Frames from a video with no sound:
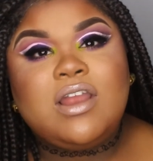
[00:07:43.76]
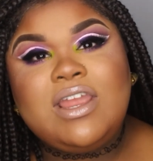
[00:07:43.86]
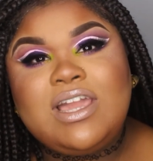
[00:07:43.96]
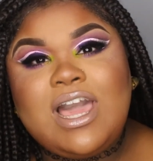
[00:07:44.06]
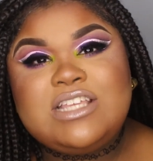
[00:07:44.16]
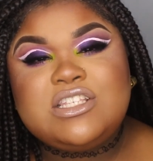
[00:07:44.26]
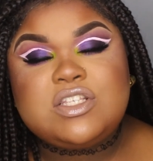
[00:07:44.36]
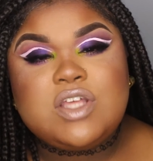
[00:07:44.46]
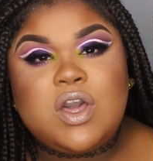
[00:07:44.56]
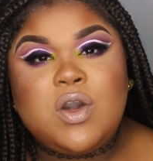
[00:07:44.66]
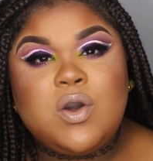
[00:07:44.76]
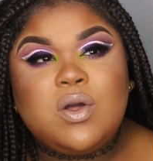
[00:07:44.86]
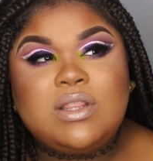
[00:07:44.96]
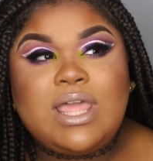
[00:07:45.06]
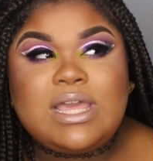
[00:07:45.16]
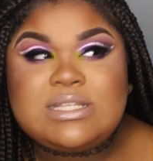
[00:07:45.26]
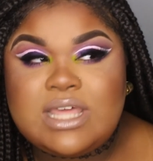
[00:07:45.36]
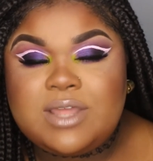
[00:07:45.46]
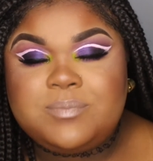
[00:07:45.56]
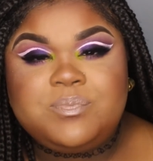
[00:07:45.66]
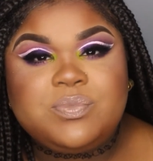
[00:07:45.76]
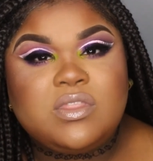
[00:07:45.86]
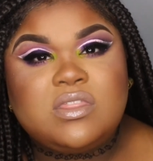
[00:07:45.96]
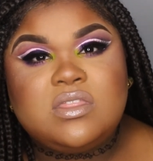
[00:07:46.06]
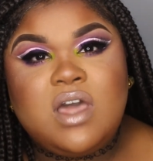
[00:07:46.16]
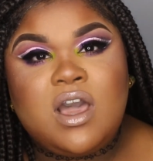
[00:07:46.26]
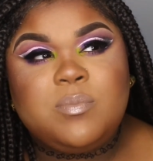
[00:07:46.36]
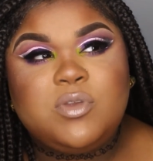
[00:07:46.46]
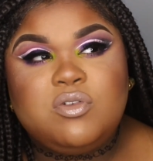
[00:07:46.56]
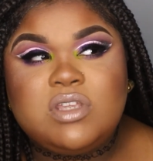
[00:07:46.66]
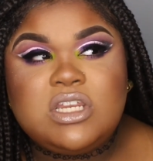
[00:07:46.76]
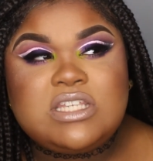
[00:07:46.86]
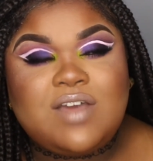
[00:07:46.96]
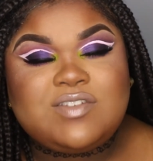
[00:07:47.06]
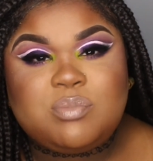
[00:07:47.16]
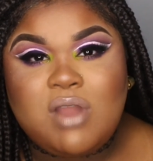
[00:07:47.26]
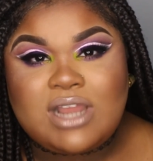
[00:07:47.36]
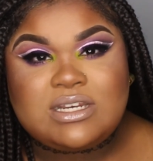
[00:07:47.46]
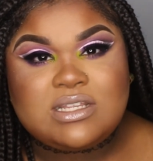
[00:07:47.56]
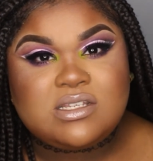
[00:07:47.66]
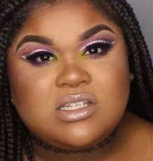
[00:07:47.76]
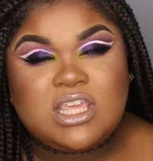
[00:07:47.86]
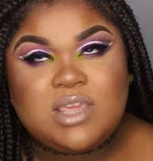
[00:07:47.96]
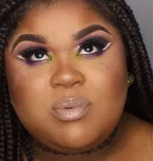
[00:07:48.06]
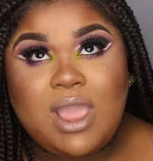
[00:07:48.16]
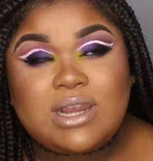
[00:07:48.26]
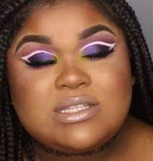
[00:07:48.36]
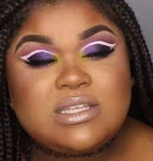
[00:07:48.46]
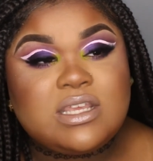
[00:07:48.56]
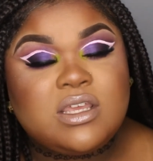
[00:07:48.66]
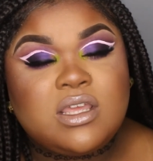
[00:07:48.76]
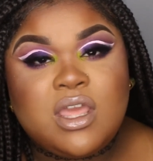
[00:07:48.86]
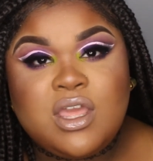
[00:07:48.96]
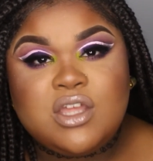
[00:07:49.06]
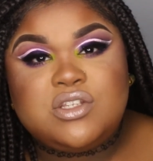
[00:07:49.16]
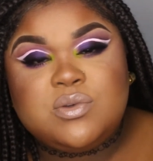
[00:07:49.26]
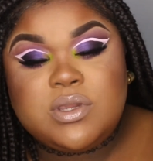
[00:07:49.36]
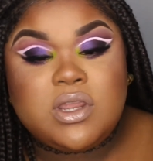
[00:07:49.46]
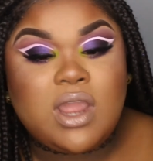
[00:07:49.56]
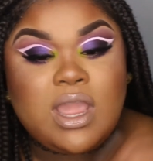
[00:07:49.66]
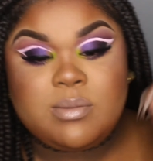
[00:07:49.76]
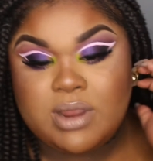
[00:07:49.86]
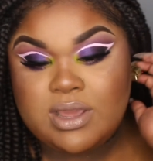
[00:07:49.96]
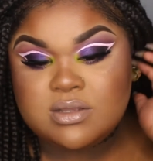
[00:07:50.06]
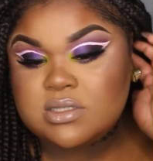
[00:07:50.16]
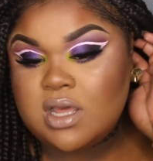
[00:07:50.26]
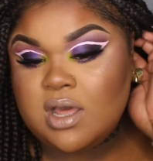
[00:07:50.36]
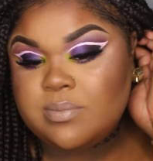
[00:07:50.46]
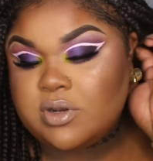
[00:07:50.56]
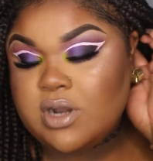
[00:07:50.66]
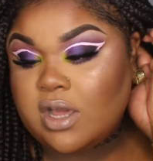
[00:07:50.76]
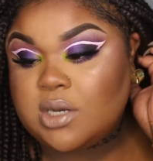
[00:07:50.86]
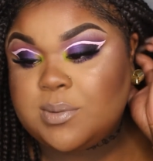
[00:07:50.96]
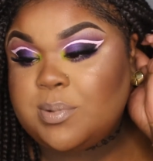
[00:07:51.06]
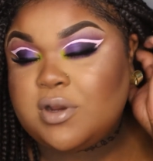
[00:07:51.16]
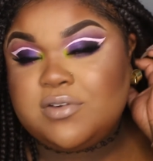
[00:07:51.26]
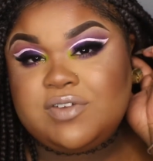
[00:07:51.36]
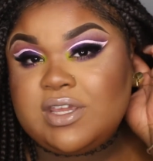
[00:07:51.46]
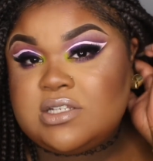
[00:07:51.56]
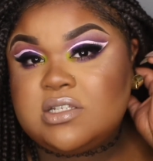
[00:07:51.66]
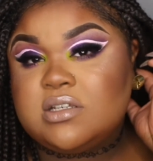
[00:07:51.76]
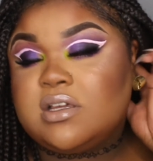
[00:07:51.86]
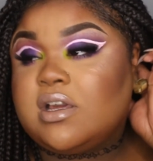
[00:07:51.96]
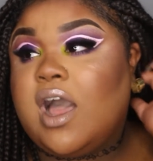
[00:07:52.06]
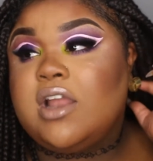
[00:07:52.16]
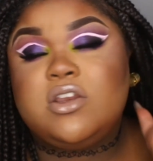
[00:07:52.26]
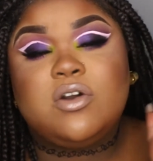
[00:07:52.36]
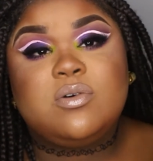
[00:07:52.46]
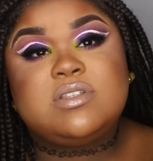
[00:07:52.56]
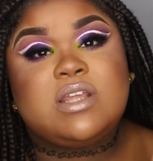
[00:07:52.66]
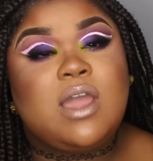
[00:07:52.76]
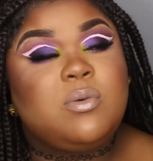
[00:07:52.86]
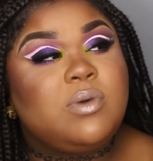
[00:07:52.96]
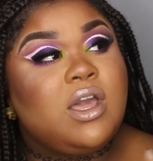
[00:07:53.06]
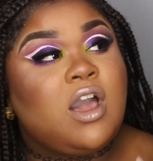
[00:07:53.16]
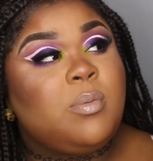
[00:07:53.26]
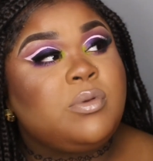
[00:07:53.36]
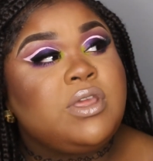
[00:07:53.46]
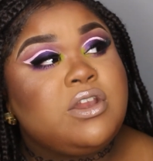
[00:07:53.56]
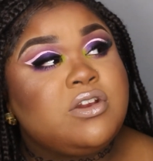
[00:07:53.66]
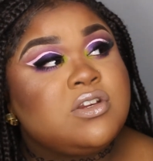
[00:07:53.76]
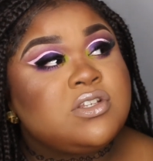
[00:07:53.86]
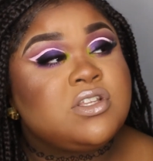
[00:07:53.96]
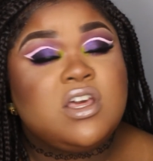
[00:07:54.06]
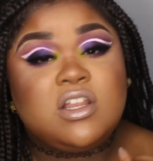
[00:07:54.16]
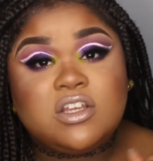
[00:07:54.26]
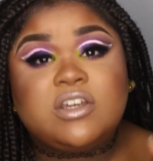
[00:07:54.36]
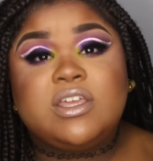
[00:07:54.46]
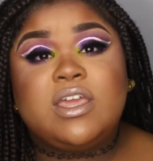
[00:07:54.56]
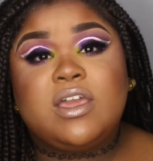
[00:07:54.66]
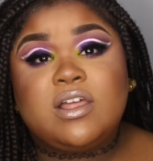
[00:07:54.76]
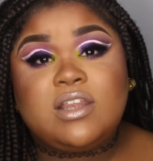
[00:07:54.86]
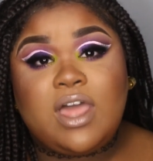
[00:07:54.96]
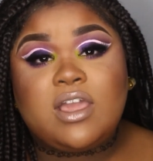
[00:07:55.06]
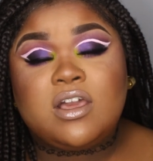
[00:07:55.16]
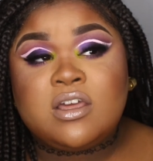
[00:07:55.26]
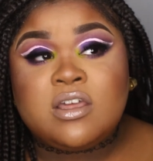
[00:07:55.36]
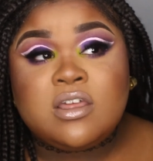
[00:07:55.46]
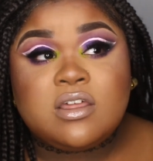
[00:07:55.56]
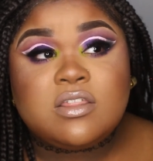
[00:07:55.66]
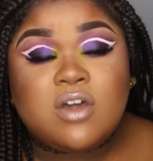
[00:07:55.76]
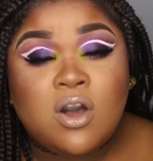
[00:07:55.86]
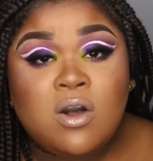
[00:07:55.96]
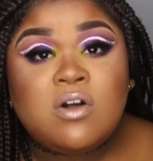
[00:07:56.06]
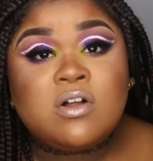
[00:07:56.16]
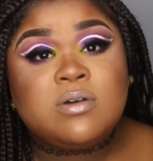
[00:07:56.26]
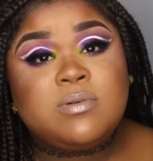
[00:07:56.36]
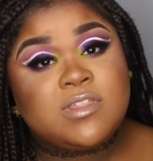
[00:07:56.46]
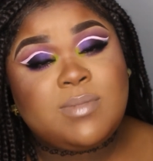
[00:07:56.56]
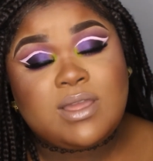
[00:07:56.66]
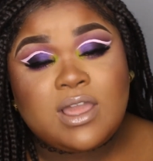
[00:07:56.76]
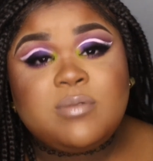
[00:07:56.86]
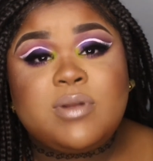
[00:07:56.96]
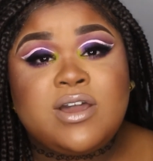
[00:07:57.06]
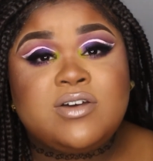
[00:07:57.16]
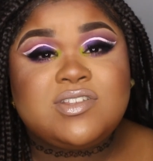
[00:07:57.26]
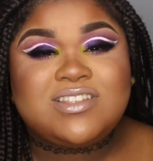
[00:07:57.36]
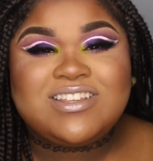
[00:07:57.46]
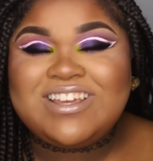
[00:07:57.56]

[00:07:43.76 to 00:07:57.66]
Alright guys, so like I said, you really just have to practice. Just keep practicing doing your eyebrows. They're not going to be perfect. God knows that I went a couple years looking like the Hulk with my eyebrows.